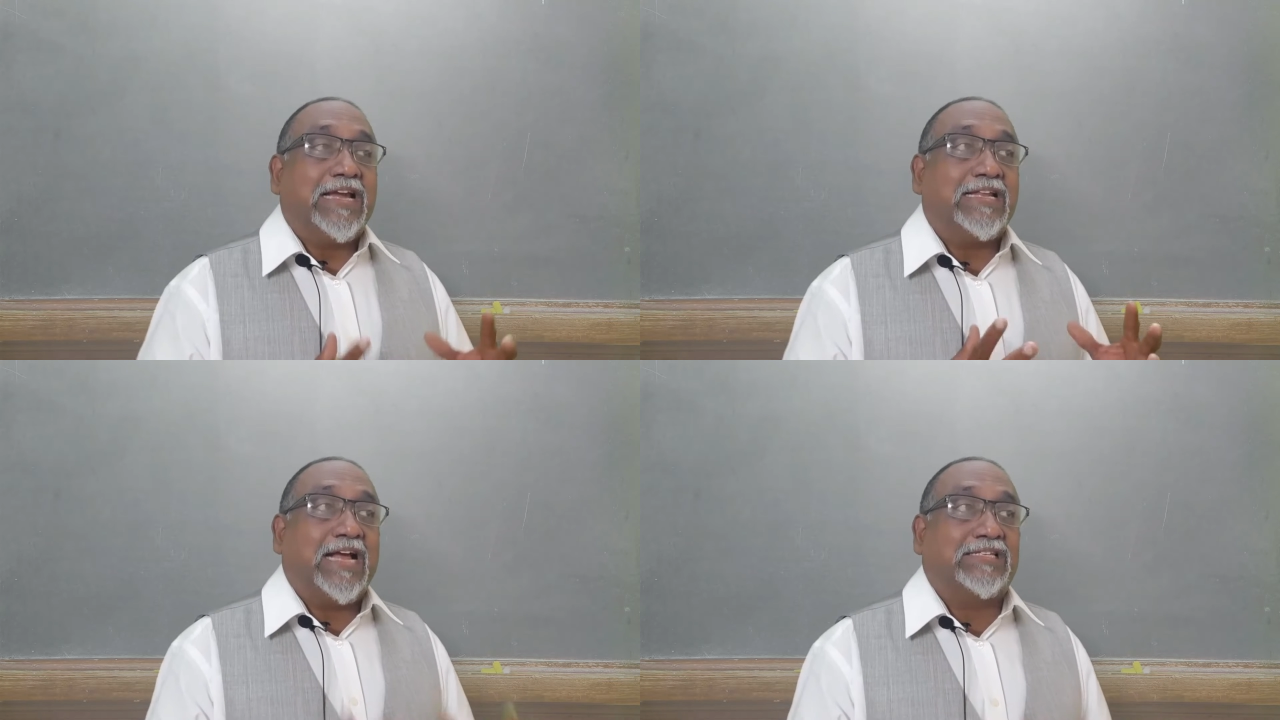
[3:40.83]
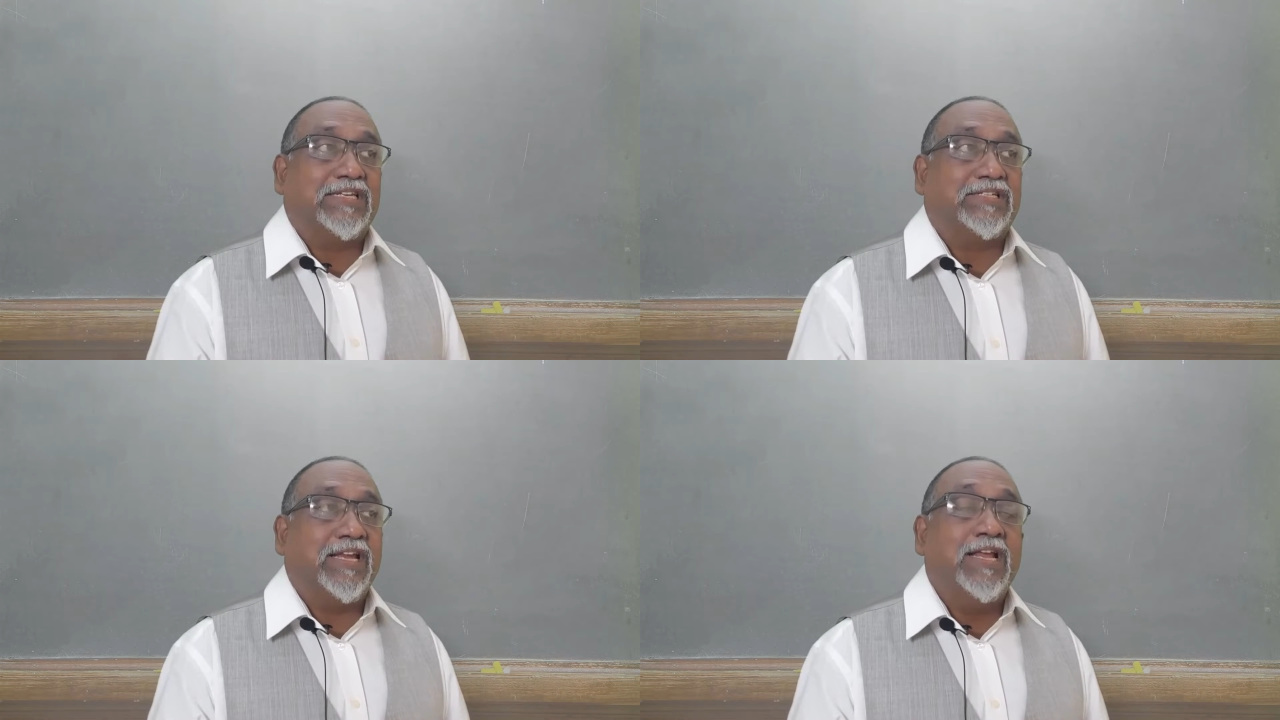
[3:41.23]
in
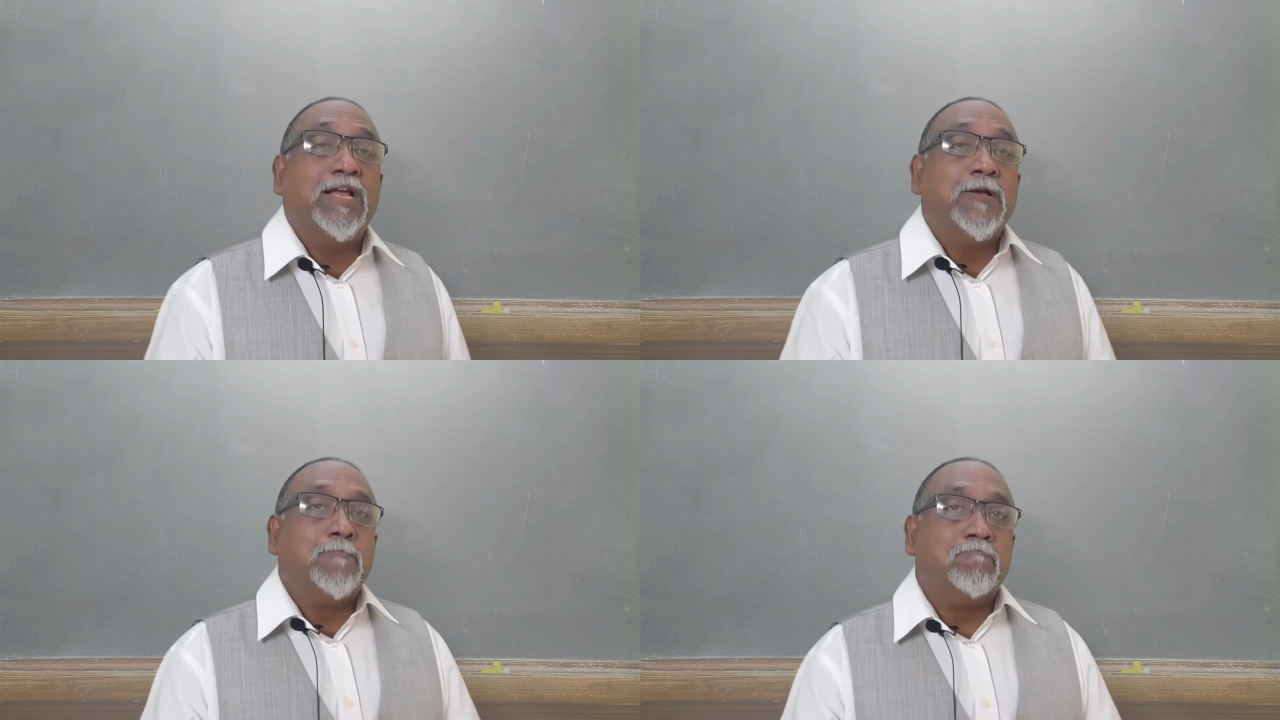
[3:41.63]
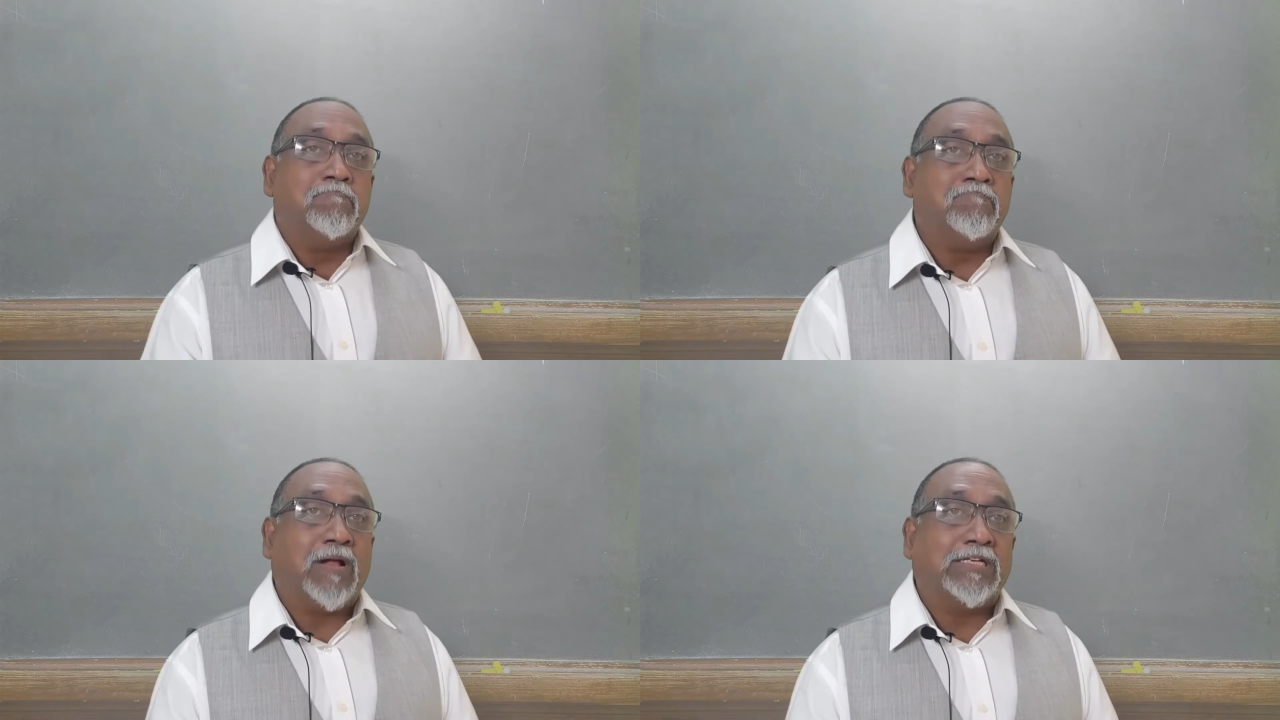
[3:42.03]
assessing
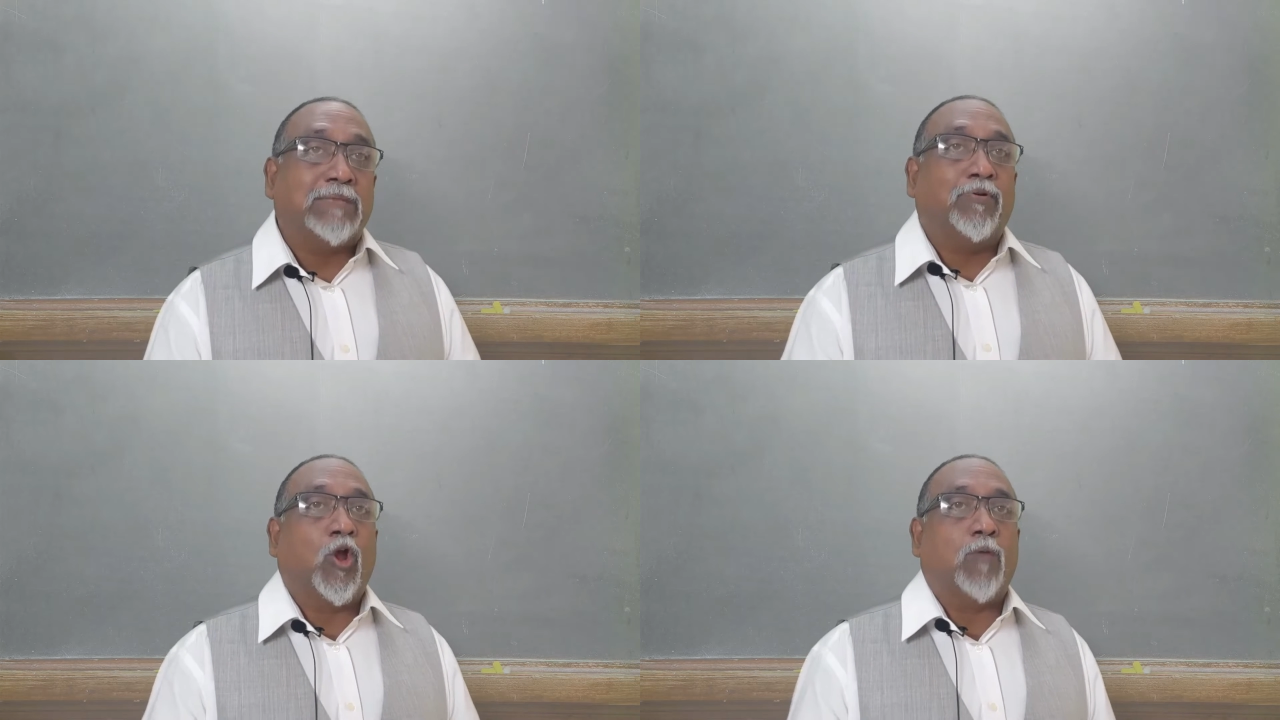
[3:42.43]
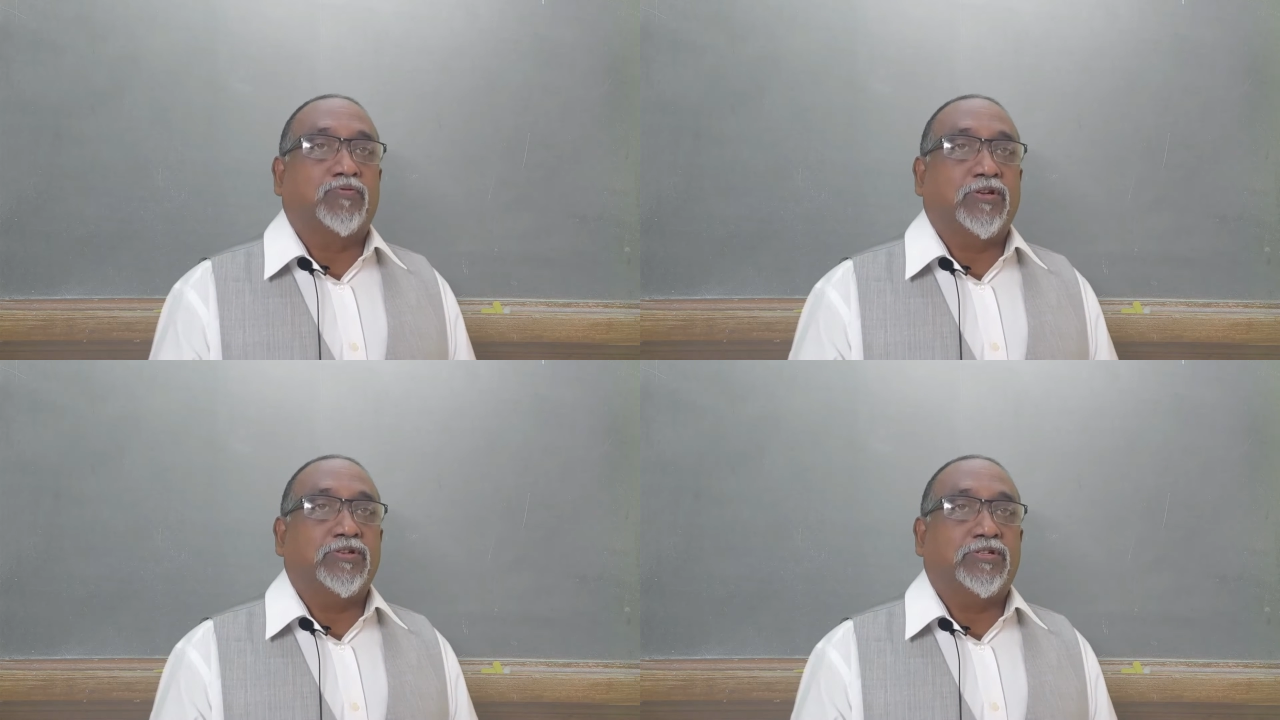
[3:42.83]
multiple
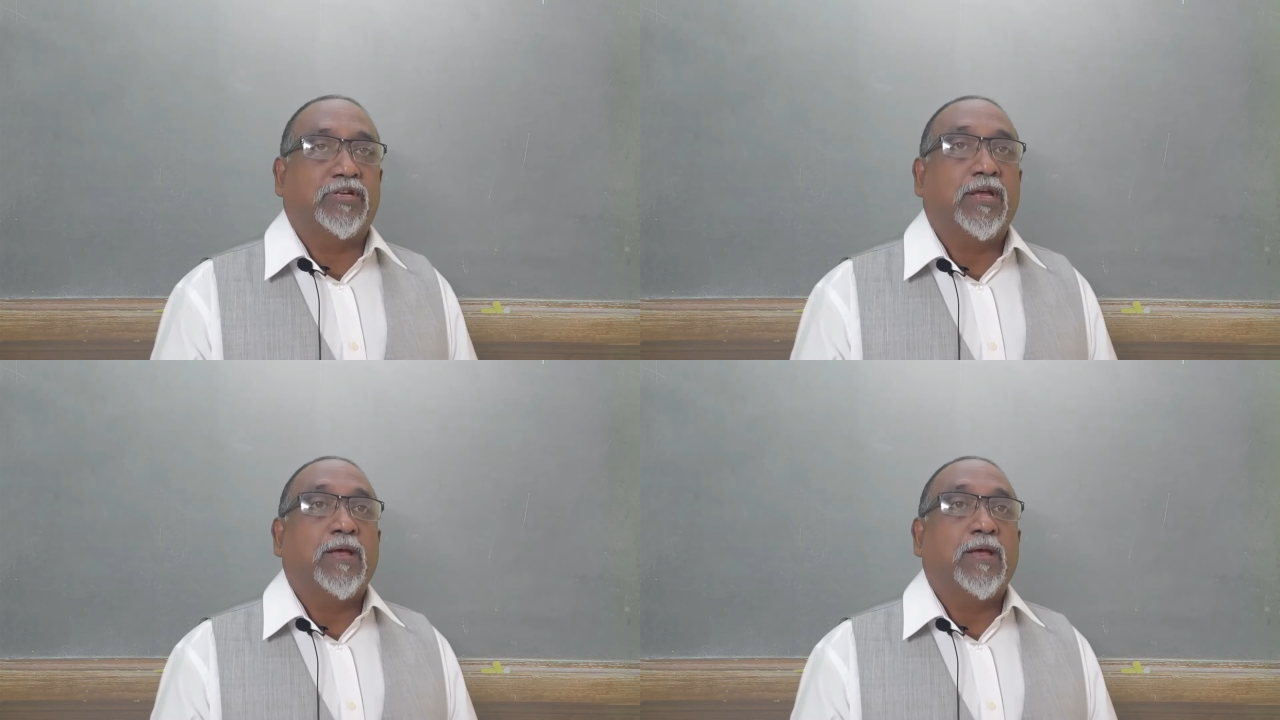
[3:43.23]
options